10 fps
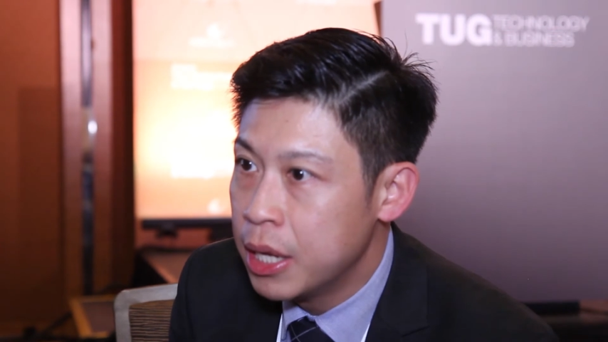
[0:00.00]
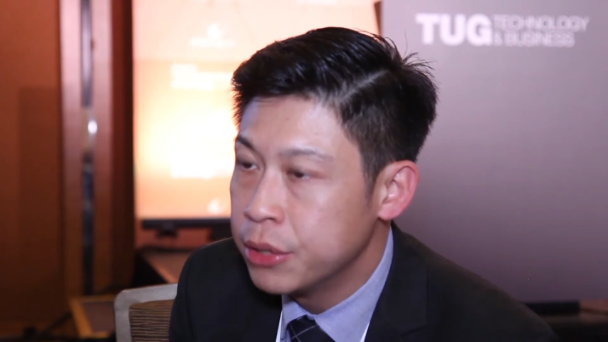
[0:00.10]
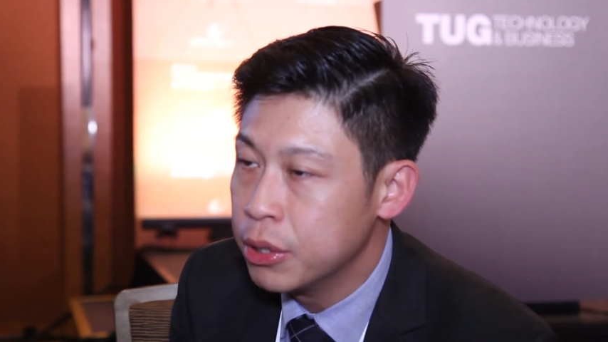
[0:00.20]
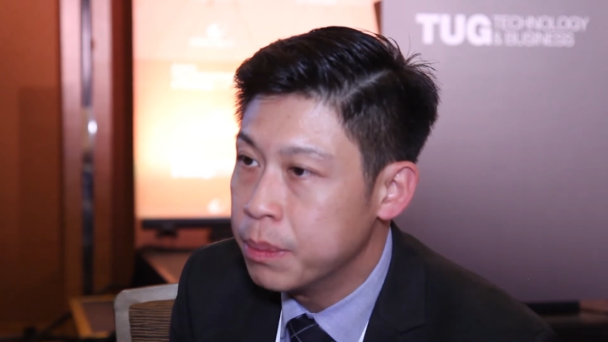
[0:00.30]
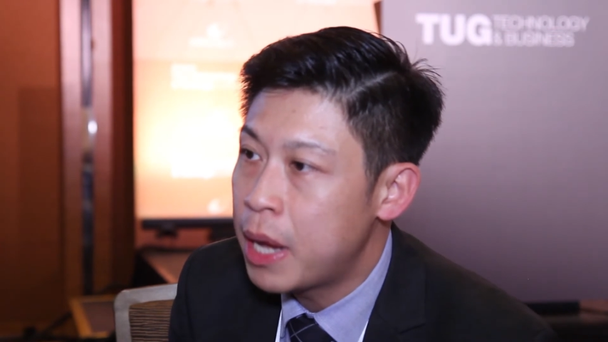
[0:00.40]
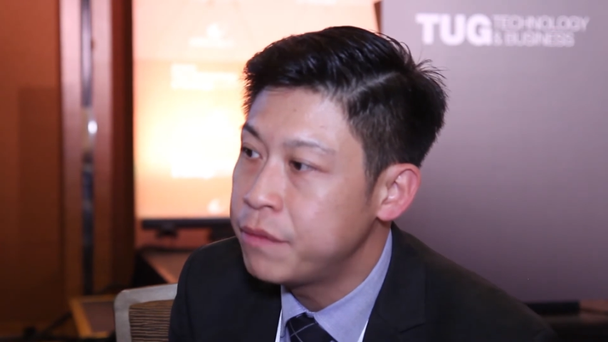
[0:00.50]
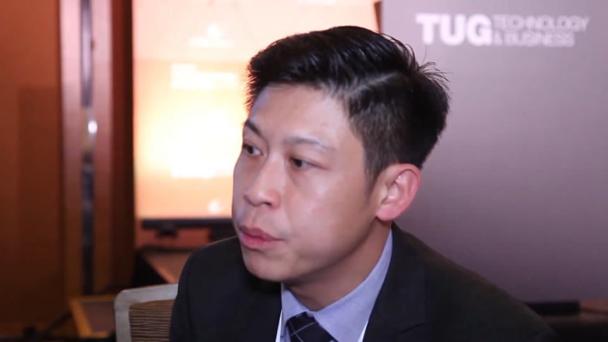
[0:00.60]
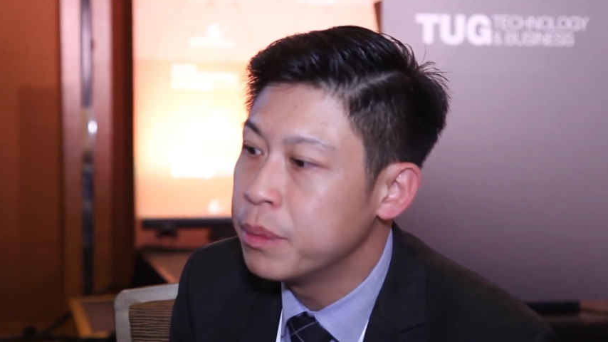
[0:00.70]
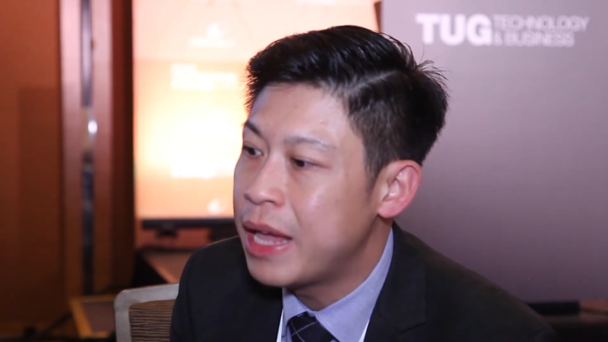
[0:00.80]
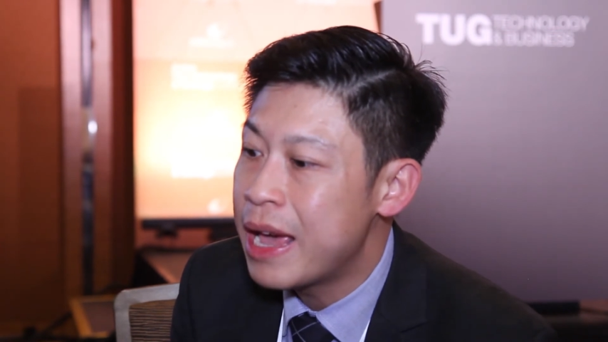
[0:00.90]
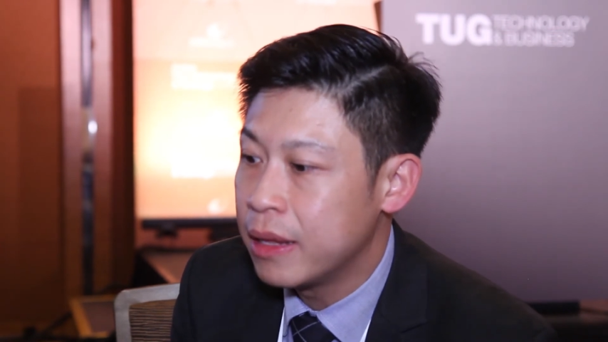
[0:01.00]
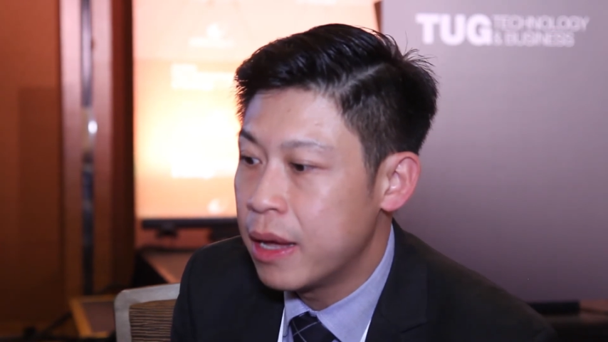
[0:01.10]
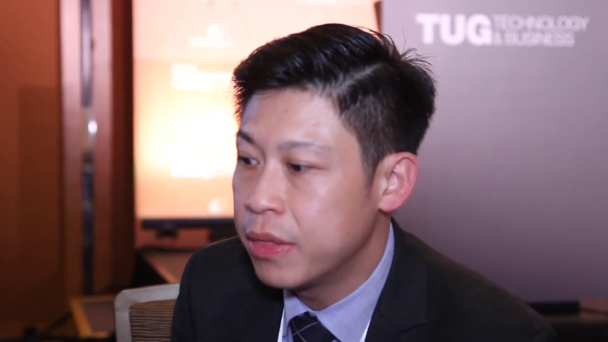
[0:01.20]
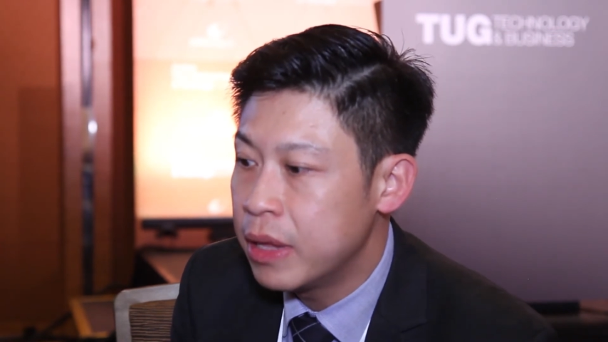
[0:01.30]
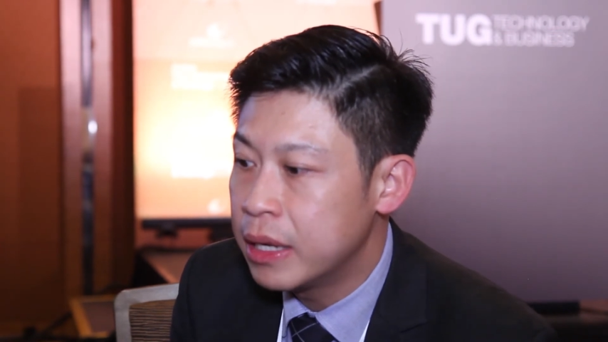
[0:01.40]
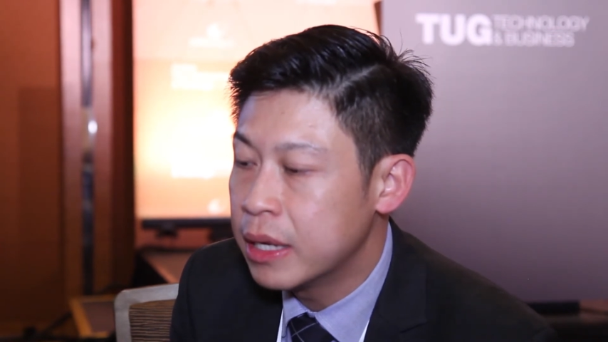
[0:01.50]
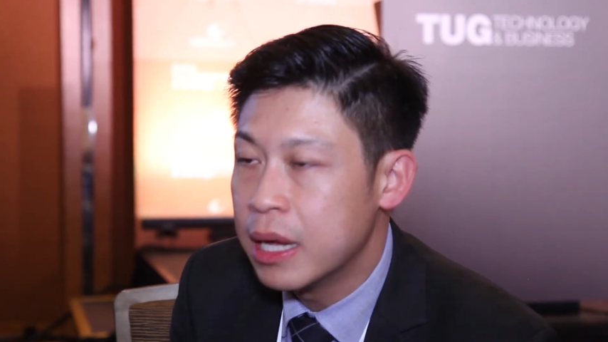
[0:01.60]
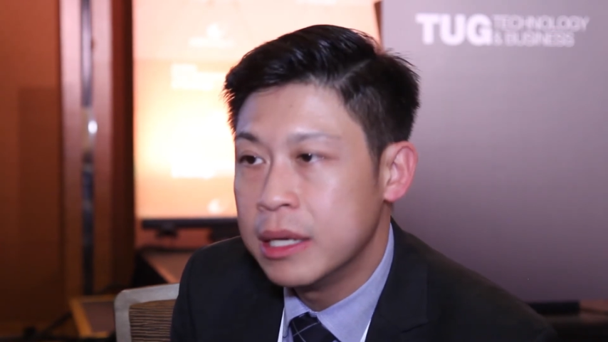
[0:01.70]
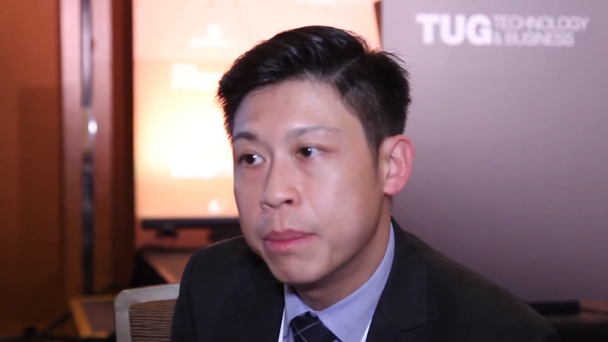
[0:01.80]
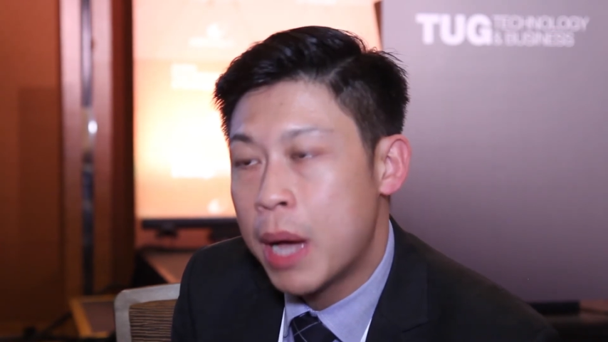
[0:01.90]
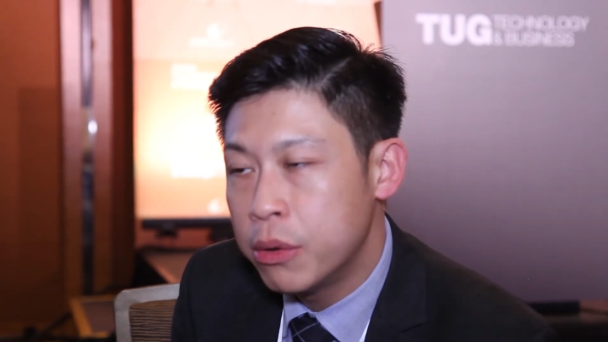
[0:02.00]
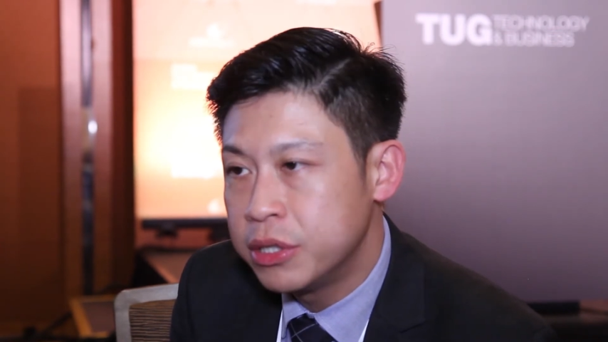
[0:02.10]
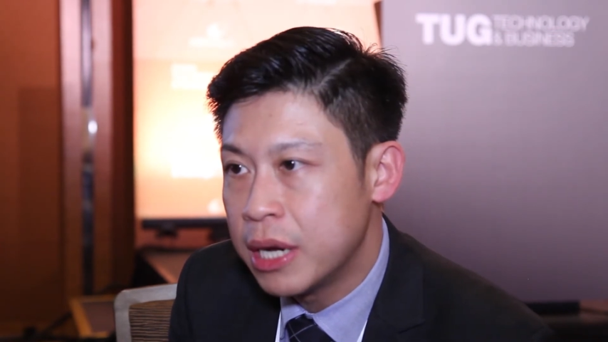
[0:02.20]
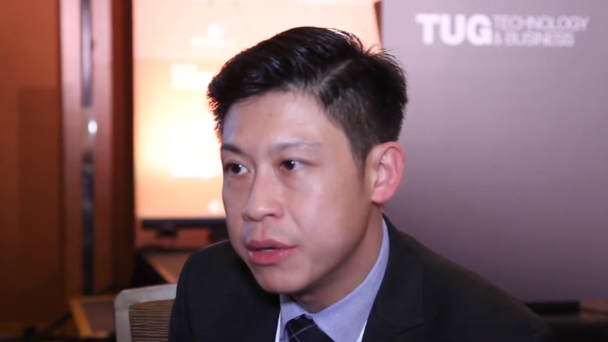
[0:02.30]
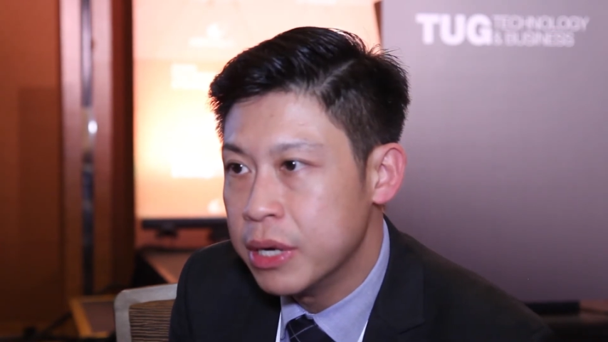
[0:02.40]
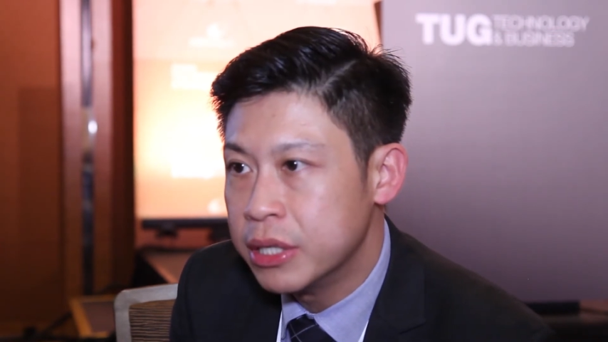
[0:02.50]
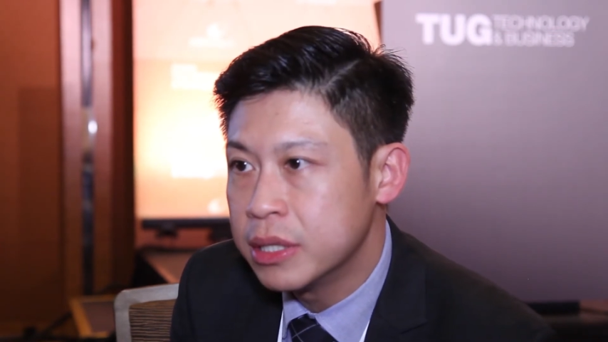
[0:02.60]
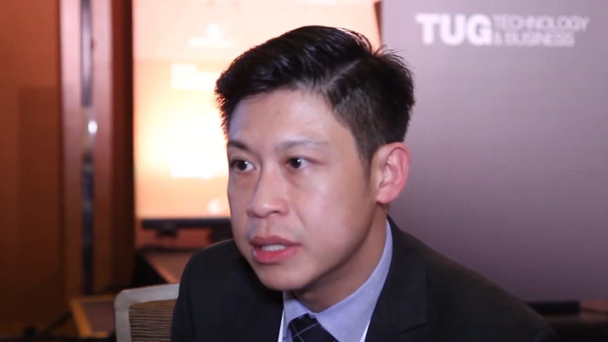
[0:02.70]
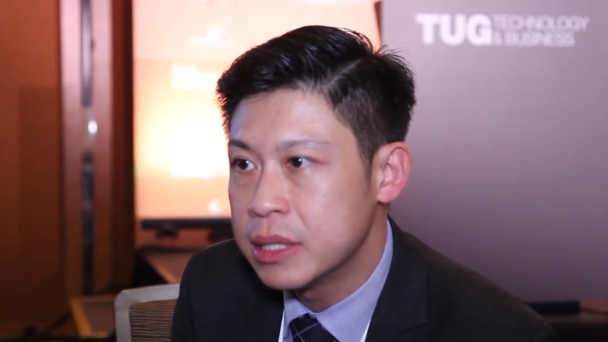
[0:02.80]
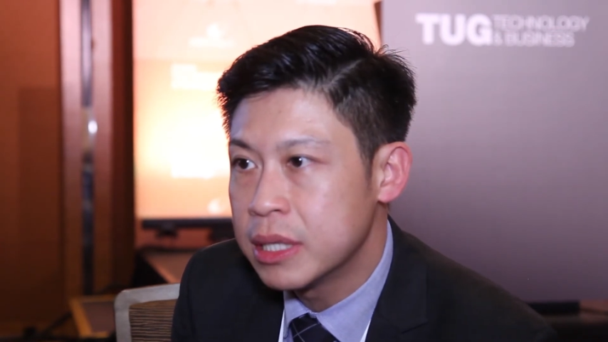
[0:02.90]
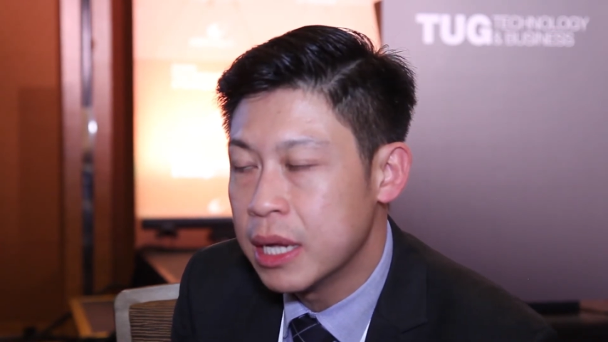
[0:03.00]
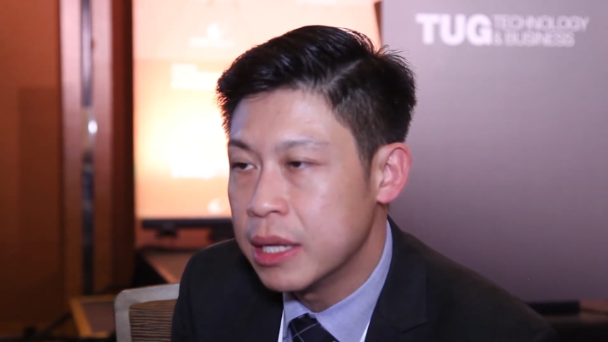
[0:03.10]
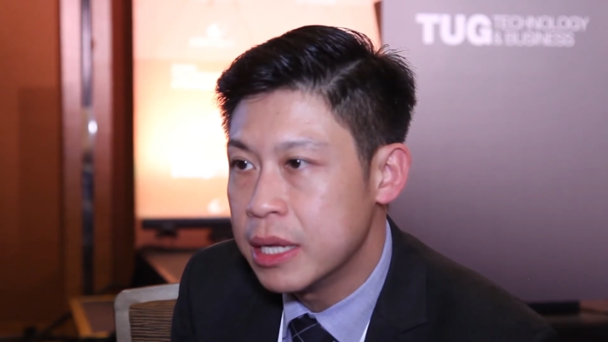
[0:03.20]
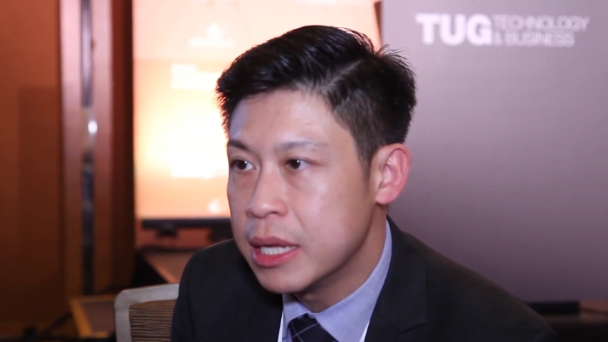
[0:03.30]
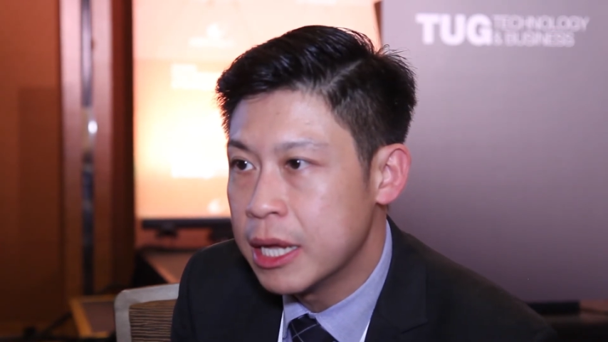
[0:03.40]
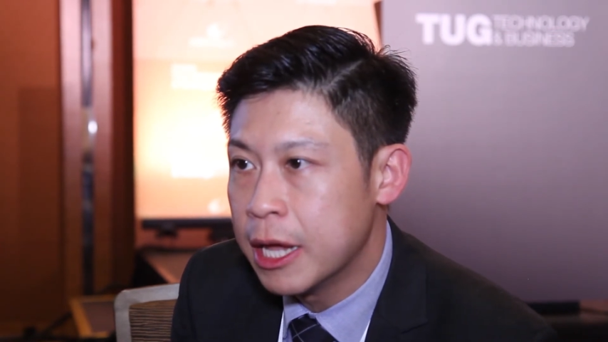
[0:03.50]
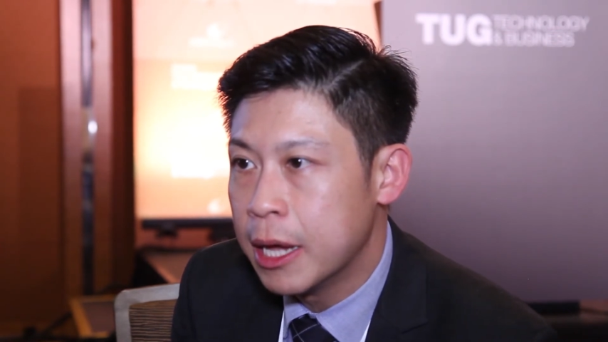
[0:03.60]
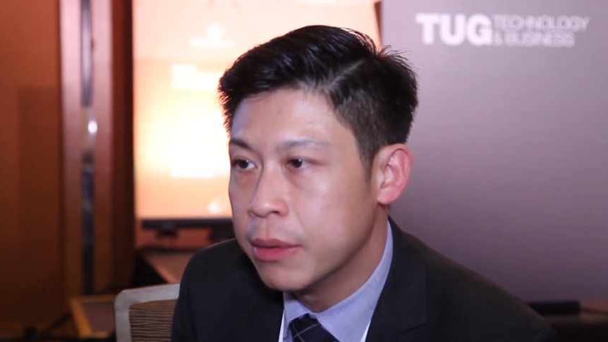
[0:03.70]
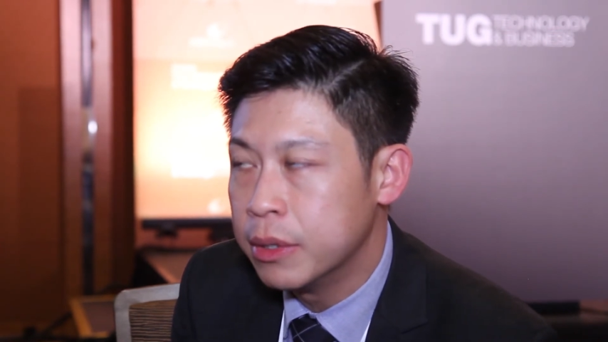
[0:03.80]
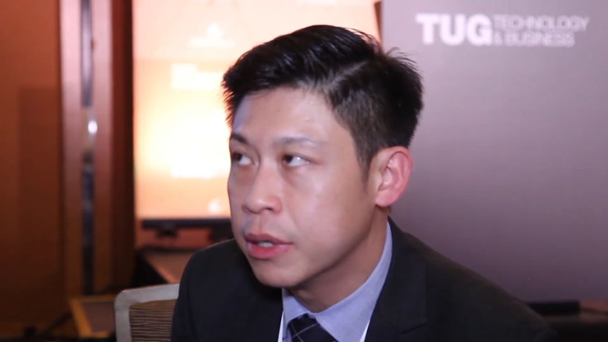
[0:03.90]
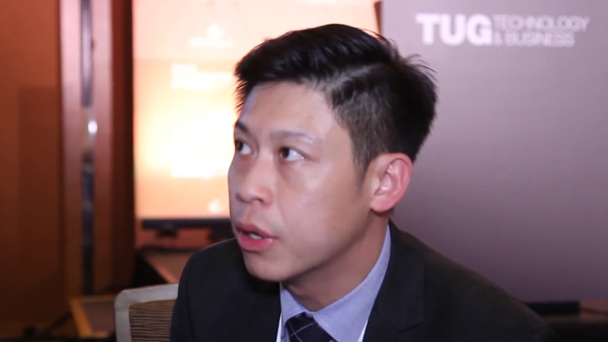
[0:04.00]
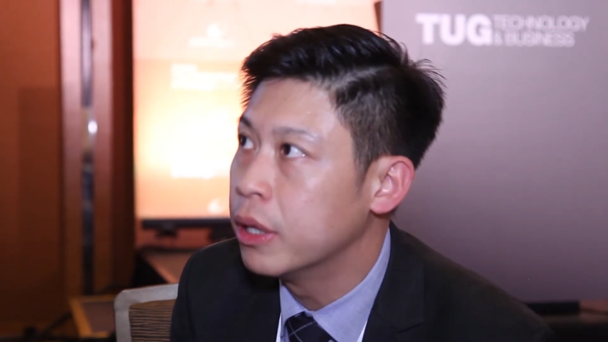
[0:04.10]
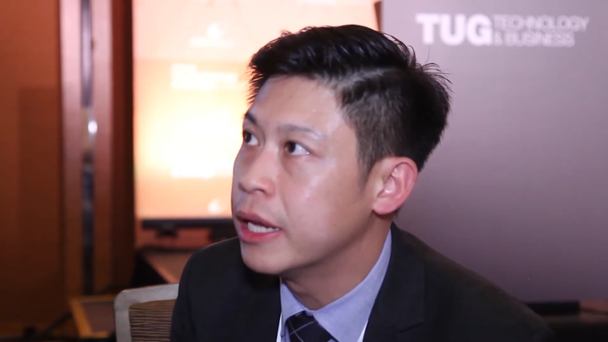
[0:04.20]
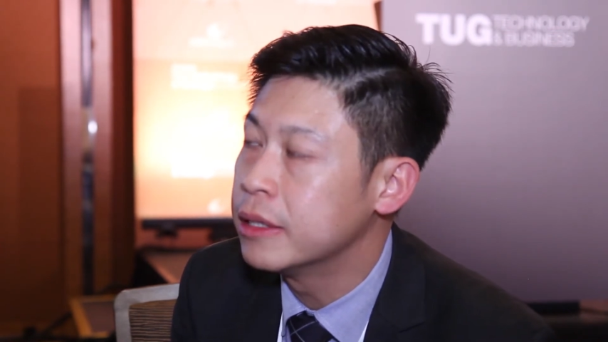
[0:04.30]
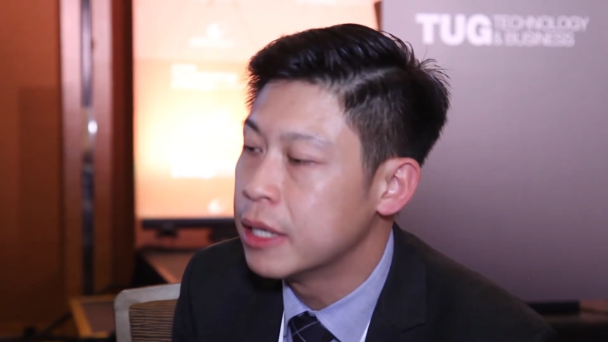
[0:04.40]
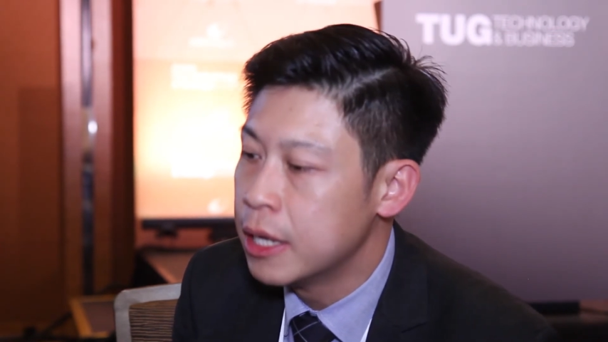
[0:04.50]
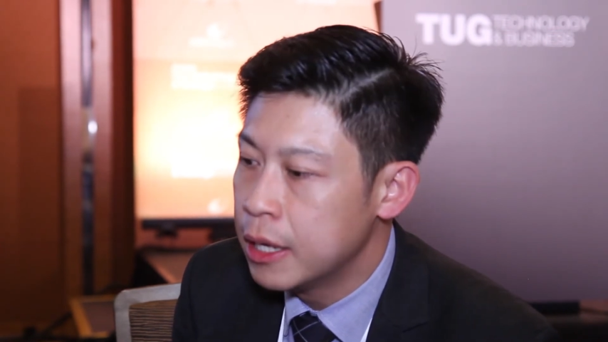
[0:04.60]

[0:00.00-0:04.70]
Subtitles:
So apart from that, I think the power generations, what do you call that?